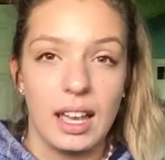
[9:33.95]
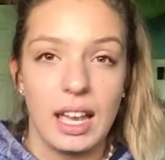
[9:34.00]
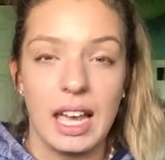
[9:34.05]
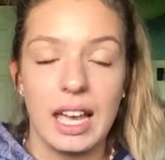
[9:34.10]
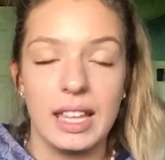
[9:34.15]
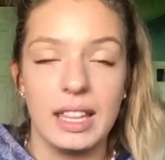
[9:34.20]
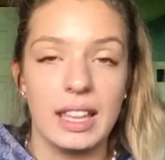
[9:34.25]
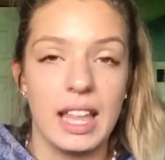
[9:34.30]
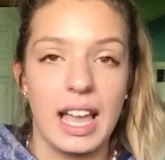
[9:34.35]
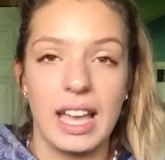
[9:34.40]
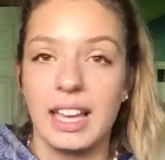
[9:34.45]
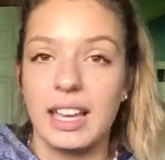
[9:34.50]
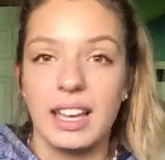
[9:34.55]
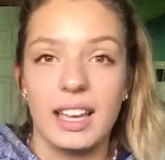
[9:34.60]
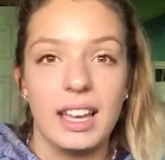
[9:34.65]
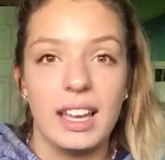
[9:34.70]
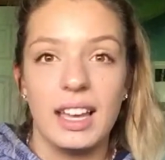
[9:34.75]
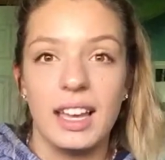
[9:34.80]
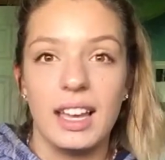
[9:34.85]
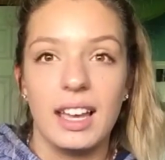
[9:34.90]
And like
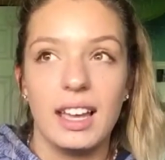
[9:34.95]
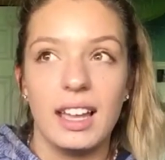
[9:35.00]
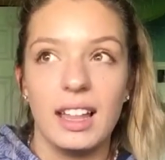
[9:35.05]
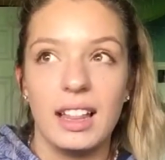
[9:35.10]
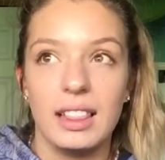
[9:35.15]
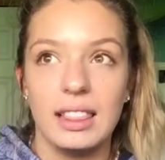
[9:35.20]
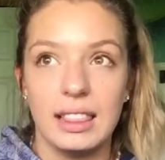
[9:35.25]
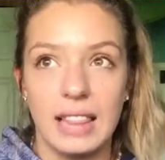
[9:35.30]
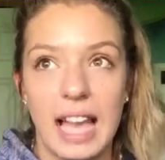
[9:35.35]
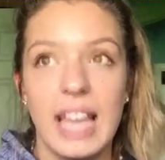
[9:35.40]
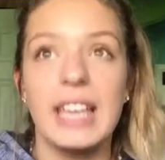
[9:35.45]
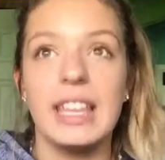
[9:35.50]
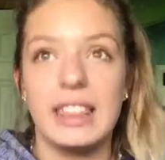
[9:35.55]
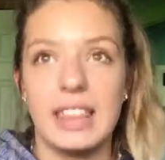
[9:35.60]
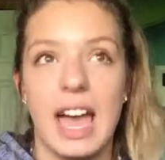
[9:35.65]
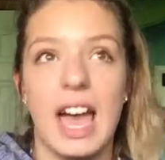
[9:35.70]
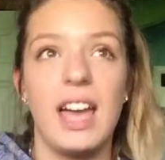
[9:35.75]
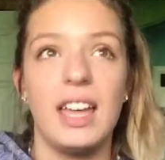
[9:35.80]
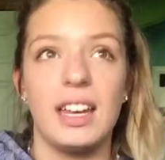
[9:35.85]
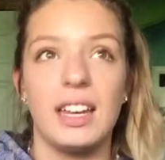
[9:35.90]

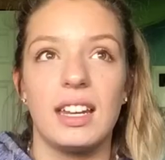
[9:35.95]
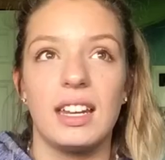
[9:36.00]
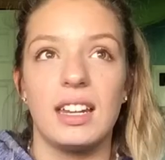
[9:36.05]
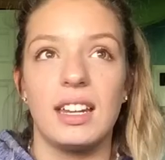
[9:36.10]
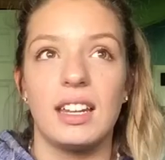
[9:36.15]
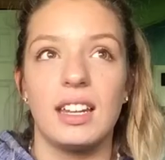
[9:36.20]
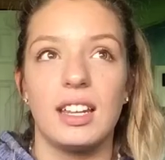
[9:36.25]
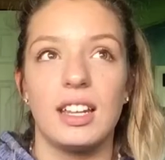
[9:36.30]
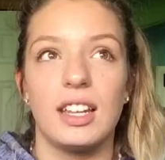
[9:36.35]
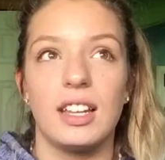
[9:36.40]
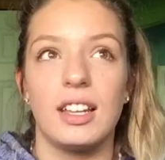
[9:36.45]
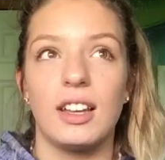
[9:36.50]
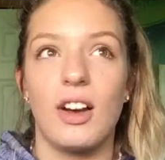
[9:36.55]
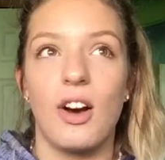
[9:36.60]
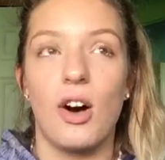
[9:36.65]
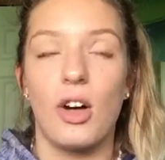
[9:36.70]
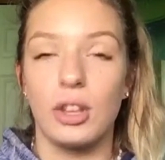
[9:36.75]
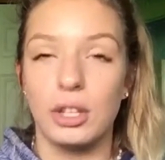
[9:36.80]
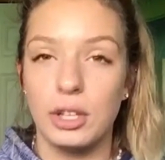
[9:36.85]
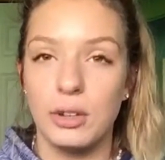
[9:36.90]
that,
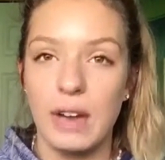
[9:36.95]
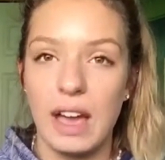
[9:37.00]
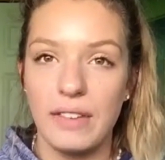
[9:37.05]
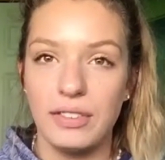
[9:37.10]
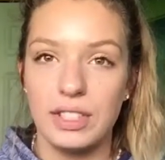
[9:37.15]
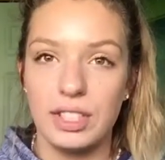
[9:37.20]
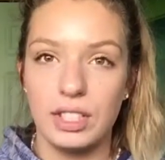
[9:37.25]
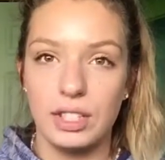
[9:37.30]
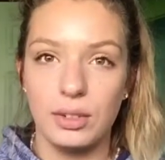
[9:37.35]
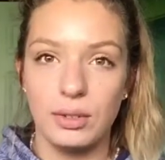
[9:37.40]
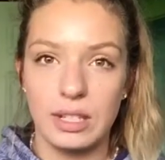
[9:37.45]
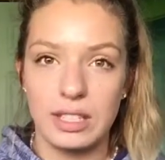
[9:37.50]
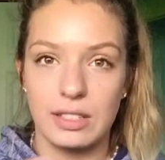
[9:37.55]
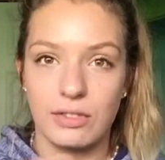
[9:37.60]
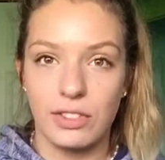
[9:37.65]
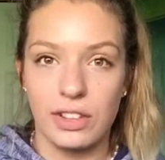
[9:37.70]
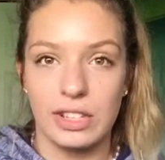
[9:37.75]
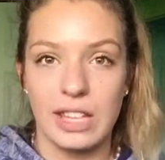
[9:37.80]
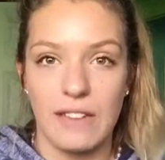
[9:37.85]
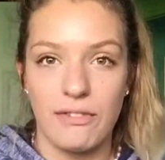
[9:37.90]
all you have to do is
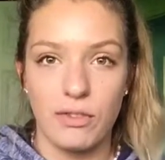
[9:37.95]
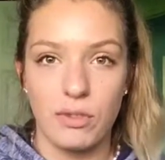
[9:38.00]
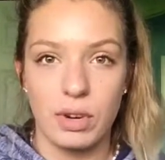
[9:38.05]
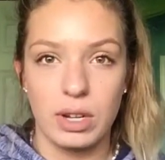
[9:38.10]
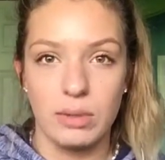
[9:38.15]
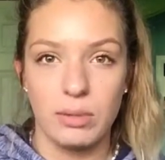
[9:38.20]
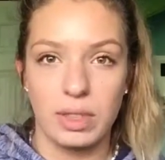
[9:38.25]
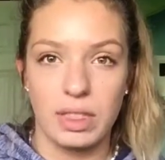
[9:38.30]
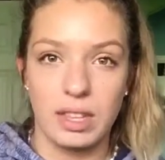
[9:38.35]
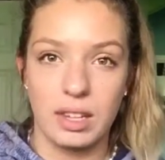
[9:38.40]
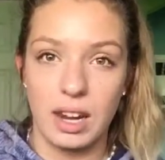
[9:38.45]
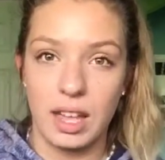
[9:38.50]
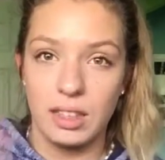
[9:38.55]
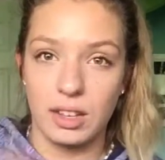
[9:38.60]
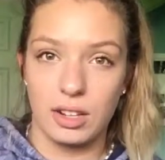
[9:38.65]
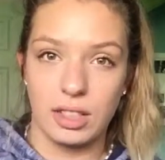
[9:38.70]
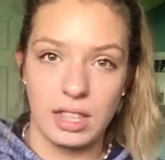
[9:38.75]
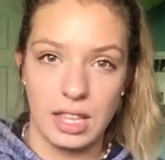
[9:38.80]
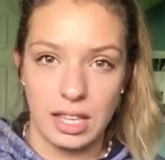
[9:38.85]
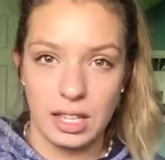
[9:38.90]
fill that void with
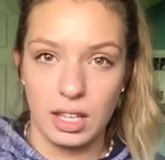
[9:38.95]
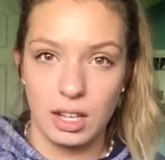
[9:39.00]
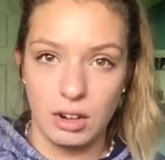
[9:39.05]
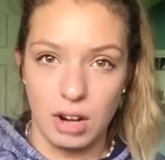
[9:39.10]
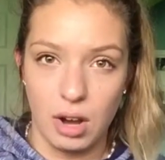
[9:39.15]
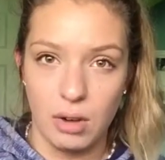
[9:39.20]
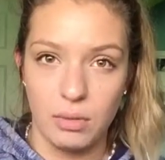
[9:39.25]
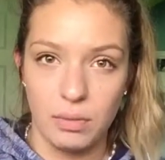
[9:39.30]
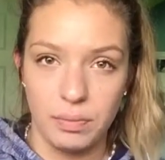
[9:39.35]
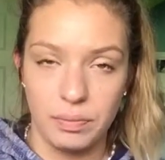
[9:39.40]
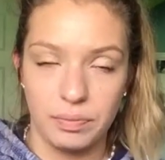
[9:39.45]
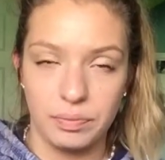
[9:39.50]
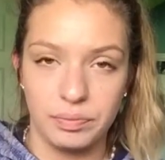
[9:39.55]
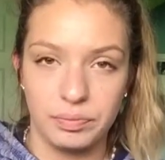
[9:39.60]
another thing, you know?